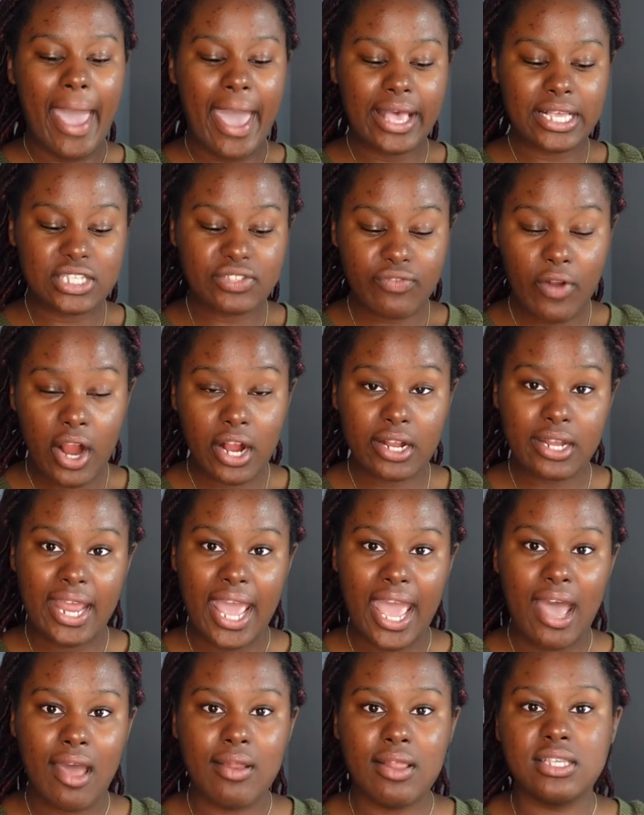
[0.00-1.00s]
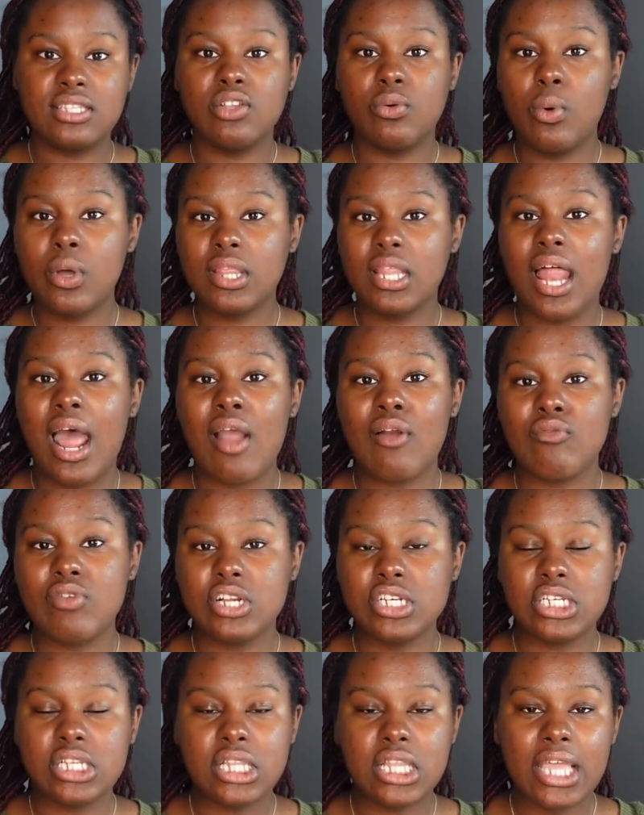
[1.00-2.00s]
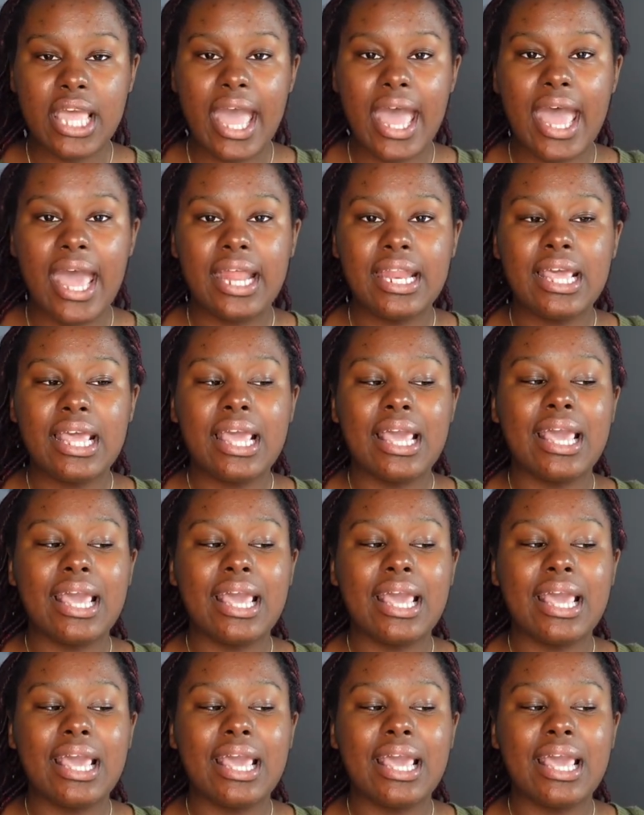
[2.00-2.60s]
as far down as the one that I originally had.